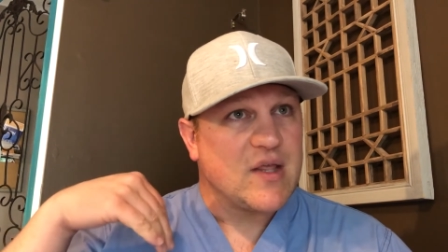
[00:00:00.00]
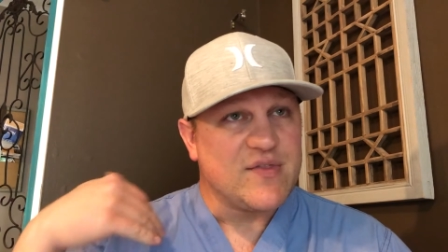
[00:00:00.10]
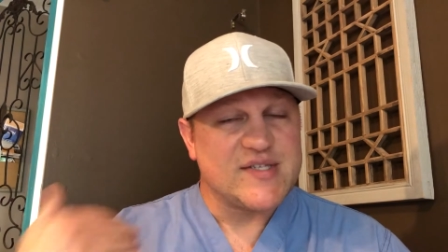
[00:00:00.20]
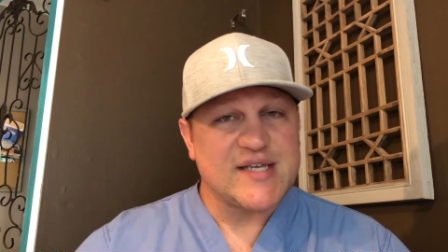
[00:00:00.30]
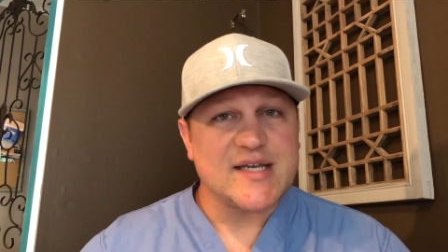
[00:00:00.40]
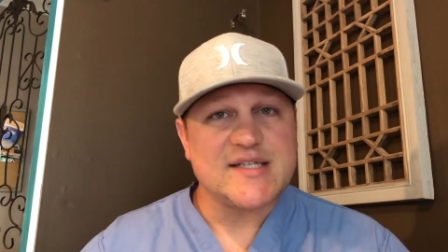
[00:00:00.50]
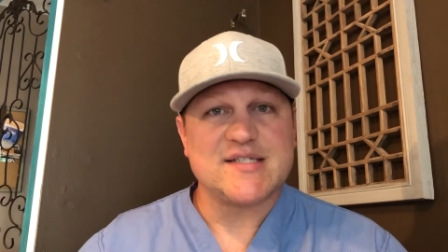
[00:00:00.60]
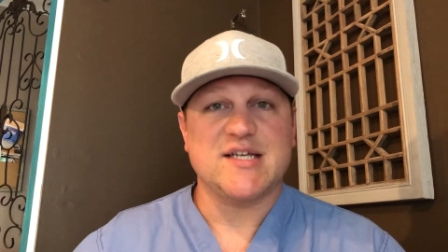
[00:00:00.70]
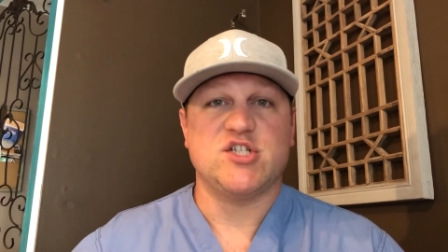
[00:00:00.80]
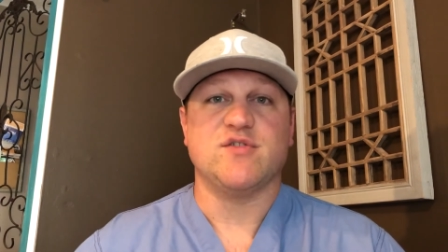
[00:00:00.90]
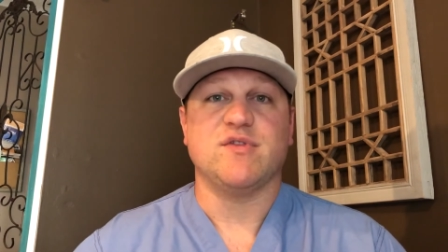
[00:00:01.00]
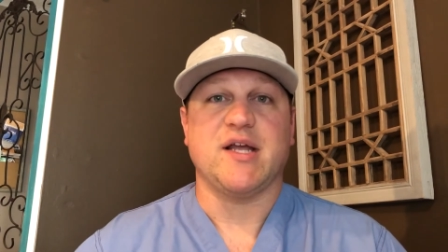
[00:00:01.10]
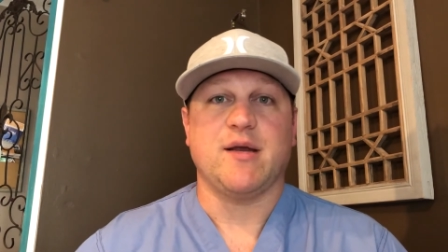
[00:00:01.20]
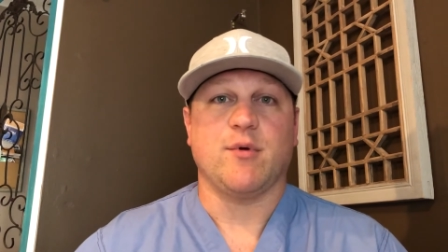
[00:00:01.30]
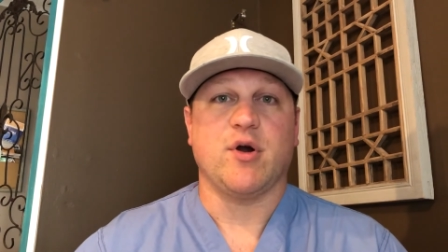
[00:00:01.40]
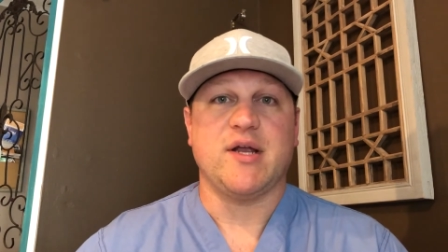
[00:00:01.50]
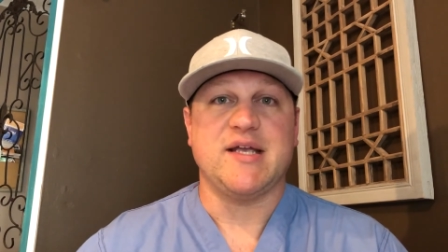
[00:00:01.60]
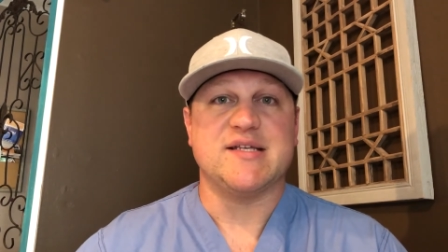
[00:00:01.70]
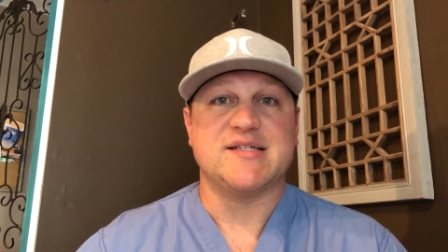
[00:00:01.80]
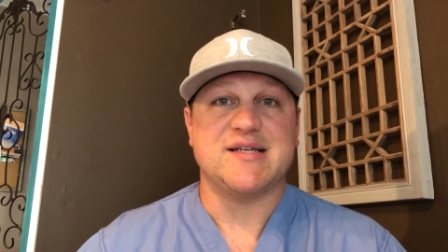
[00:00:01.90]
the second stage of labor
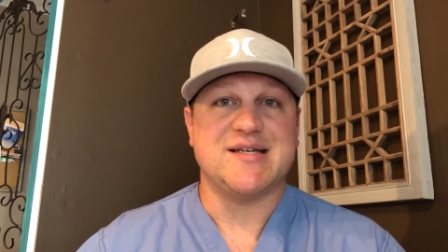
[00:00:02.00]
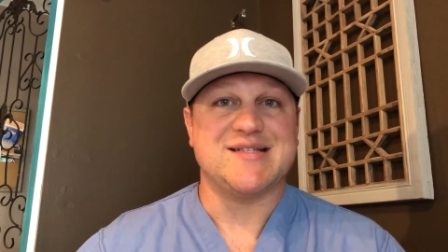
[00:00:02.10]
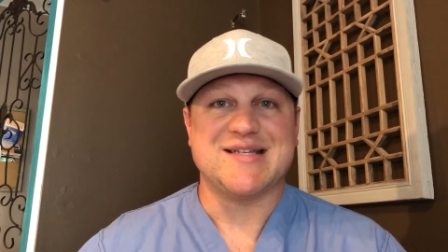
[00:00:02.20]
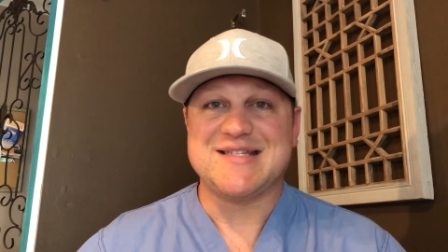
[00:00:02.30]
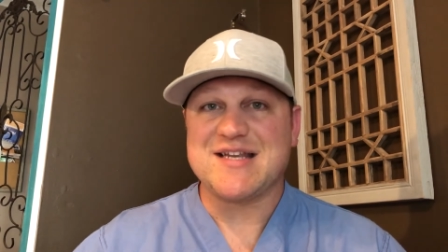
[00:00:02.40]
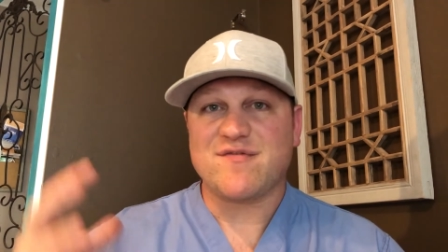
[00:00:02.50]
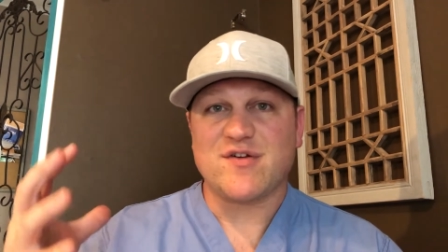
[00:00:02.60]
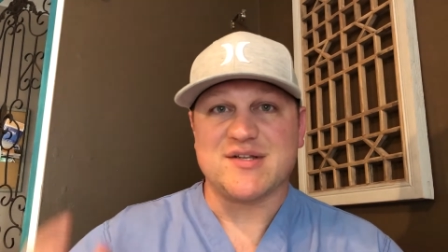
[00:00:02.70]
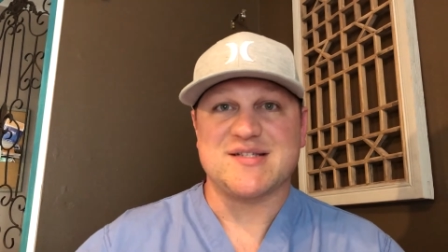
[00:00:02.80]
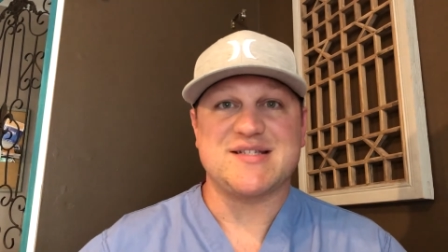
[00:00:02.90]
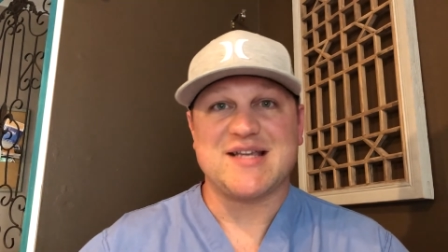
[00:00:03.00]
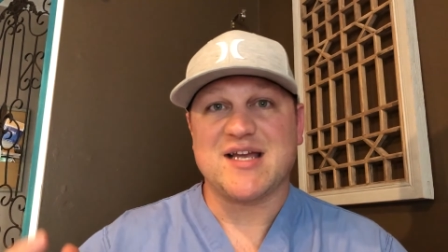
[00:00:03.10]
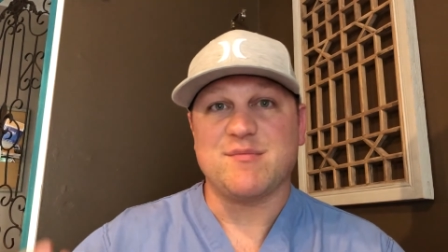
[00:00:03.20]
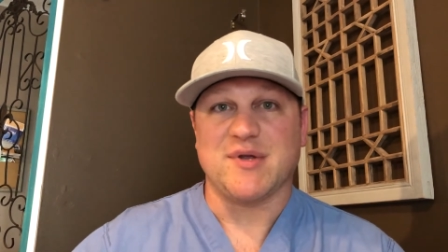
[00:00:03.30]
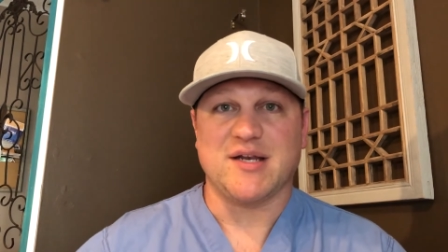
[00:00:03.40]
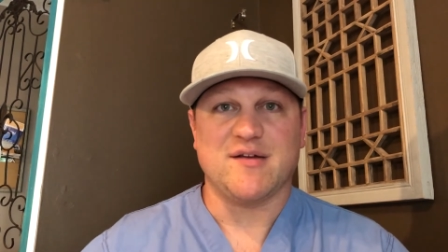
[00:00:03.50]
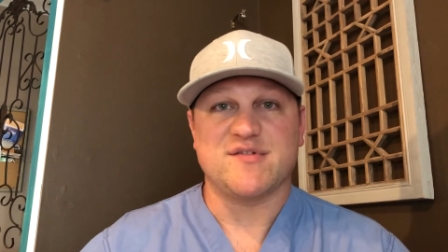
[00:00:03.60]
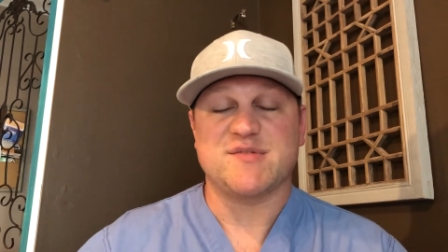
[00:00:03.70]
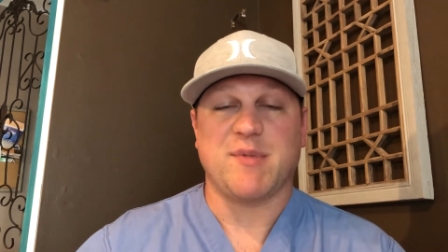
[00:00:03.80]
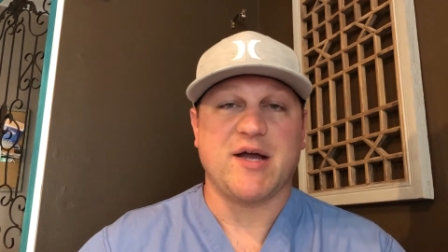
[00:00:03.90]
is a different segment of
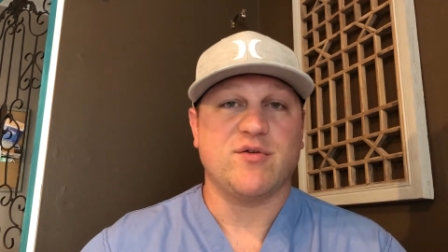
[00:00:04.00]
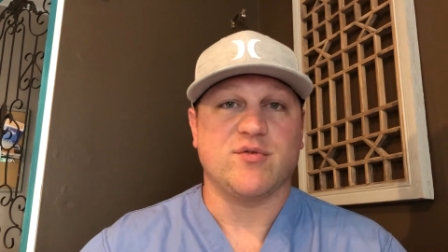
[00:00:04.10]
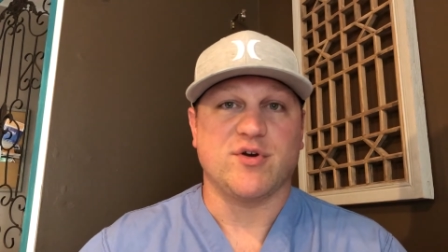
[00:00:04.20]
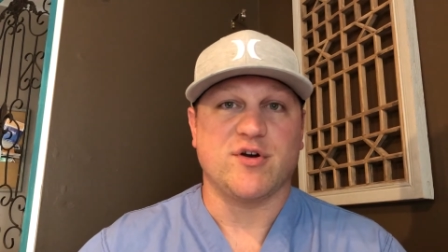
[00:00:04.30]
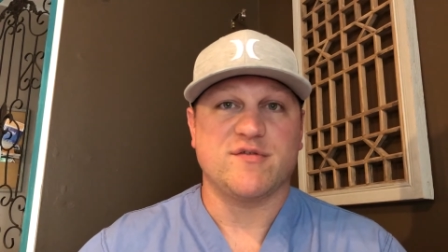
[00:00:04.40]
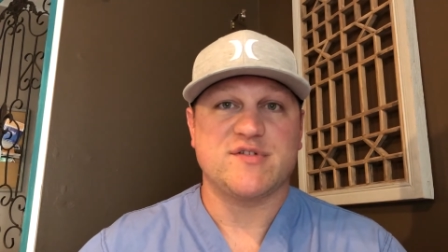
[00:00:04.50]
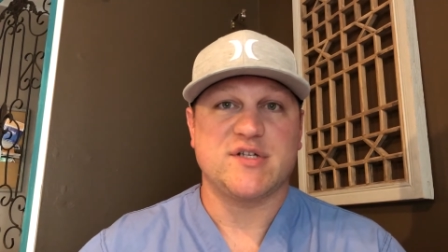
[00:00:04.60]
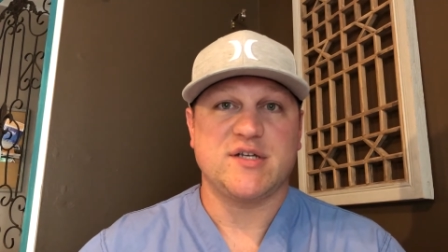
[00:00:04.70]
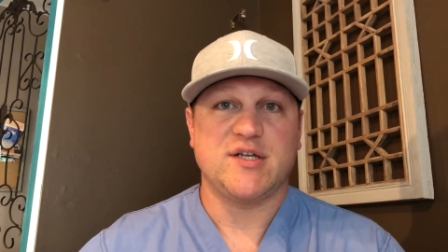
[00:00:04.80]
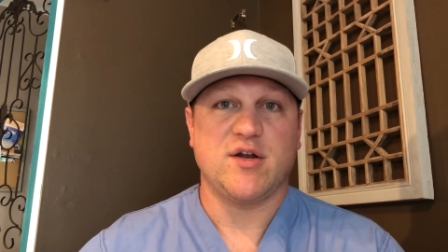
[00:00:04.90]
spinal nerves.